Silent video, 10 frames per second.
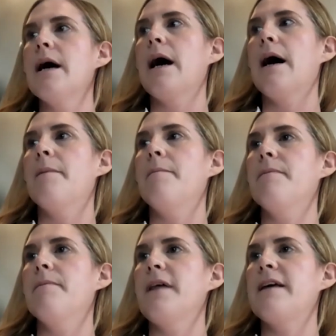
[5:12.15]

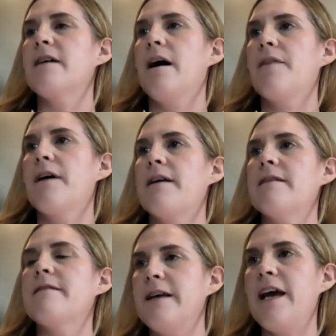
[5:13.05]
um, they saw that
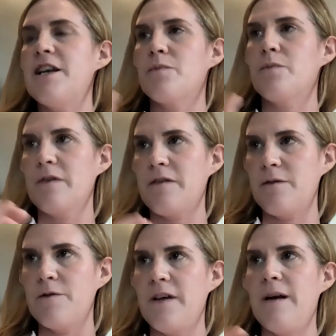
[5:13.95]
CH was
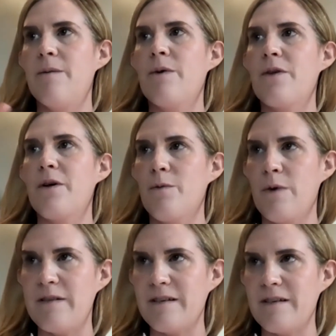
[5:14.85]
associated with a
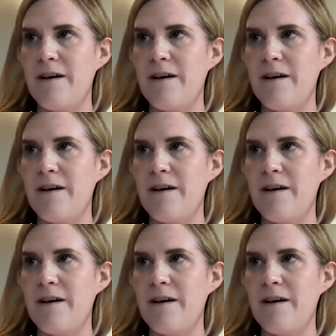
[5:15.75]
risk